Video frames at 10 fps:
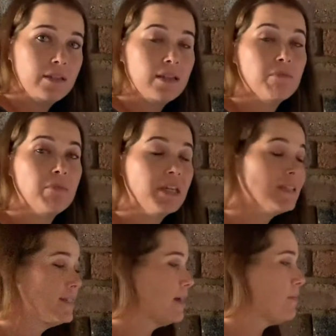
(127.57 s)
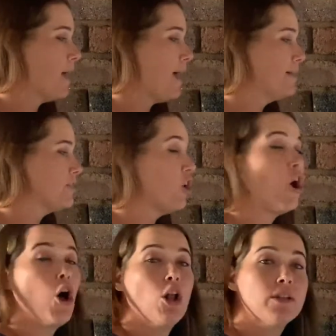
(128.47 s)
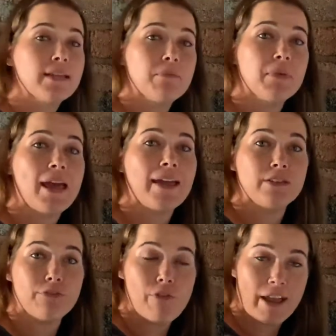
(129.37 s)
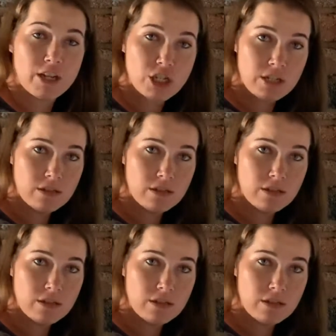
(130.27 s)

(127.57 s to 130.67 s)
A mixed number has a whole number and a fraction.